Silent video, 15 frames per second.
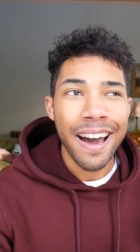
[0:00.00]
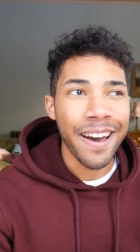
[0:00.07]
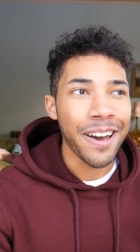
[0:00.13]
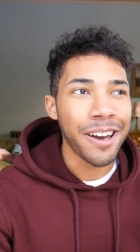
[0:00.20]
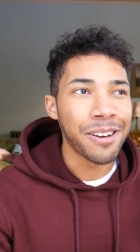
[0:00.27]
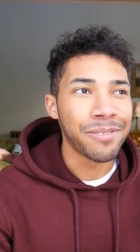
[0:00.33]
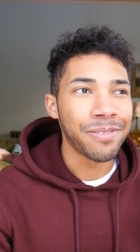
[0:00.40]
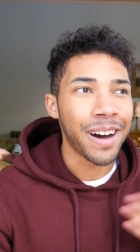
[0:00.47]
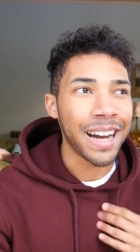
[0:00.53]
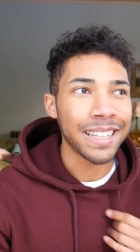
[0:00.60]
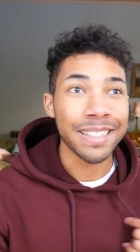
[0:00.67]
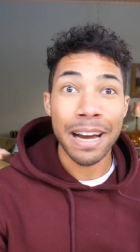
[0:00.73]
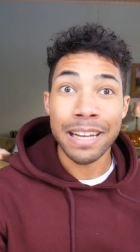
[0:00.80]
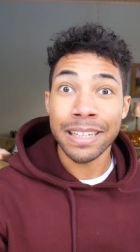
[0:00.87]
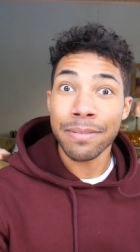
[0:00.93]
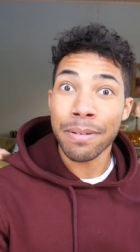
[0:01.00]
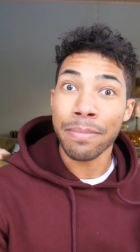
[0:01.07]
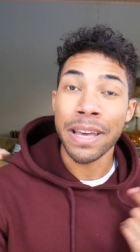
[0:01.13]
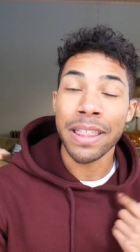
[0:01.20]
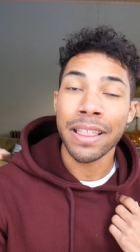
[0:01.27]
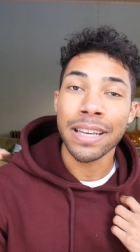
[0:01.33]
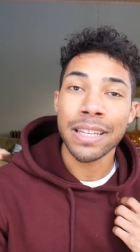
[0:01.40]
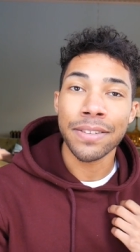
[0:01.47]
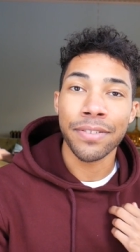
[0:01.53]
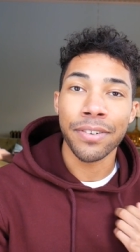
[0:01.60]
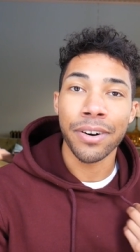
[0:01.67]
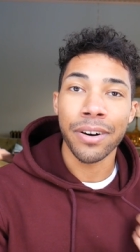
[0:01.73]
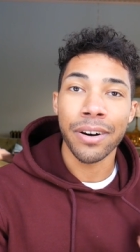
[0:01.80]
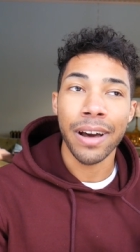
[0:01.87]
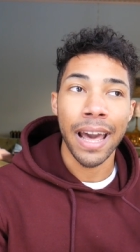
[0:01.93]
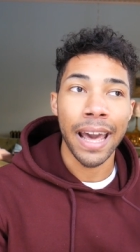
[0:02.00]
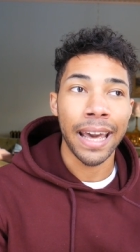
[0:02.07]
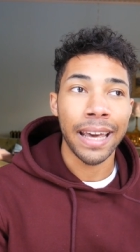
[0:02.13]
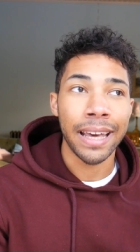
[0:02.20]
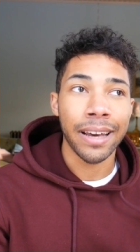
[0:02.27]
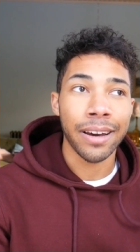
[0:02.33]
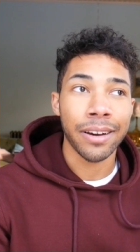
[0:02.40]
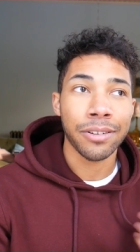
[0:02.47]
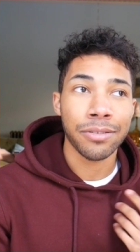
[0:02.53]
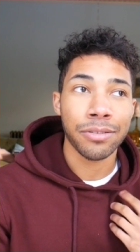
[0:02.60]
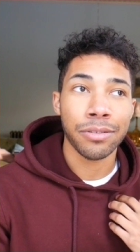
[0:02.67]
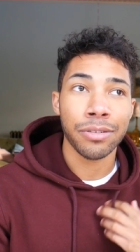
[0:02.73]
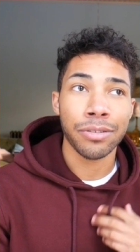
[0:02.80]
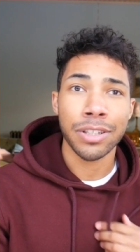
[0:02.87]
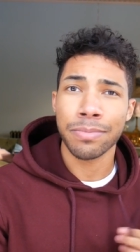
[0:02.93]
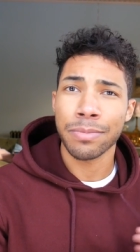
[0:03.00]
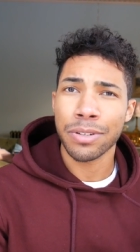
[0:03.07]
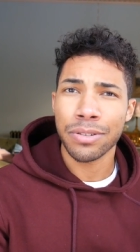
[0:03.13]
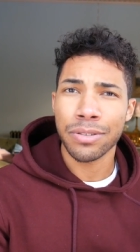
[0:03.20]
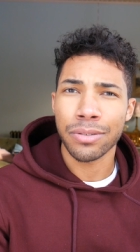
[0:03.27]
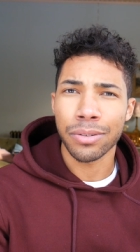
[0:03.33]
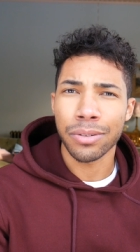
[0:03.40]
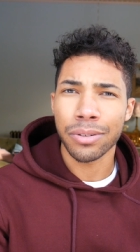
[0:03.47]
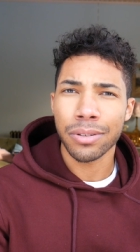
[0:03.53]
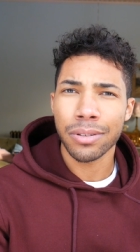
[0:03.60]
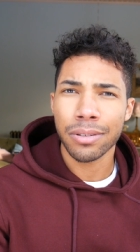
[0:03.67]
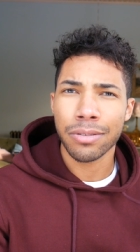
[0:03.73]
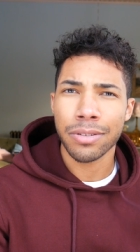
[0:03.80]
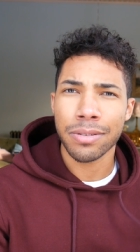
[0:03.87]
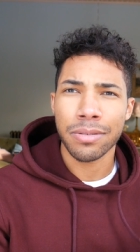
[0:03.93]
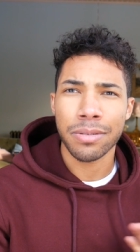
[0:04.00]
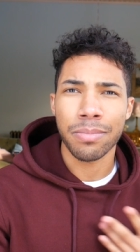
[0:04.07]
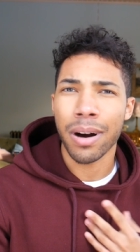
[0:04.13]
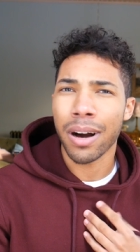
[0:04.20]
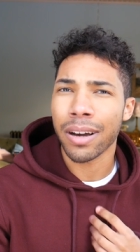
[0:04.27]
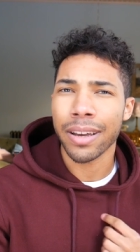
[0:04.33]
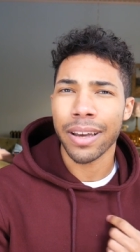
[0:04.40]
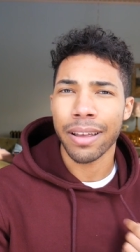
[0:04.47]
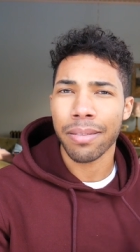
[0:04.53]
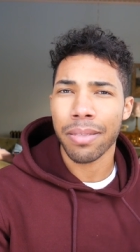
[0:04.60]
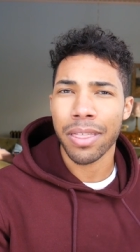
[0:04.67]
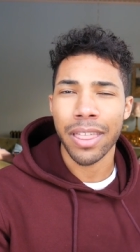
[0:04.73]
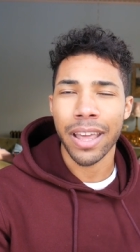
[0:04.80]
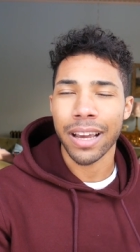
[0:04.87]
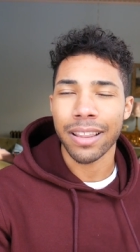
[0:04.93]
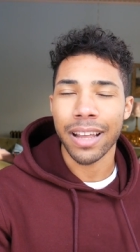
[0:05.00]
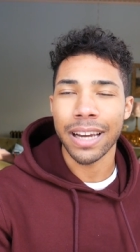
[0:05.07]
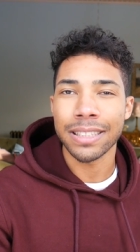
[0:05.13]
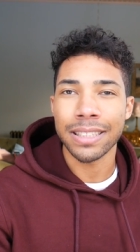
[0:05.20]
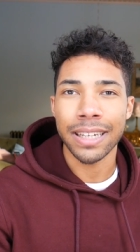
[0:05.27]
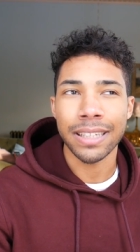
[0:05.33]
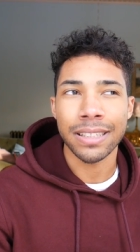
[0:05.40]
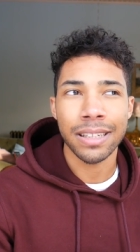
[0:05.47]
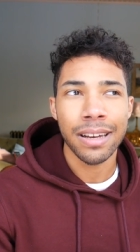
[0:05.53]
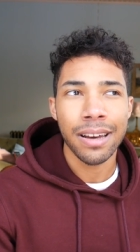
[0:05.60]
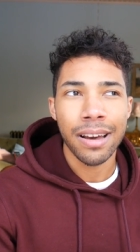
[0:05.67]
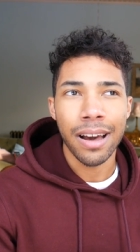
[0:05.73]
Um, I, I, did, I made these for a Christmas stall, Christmas market thing that I did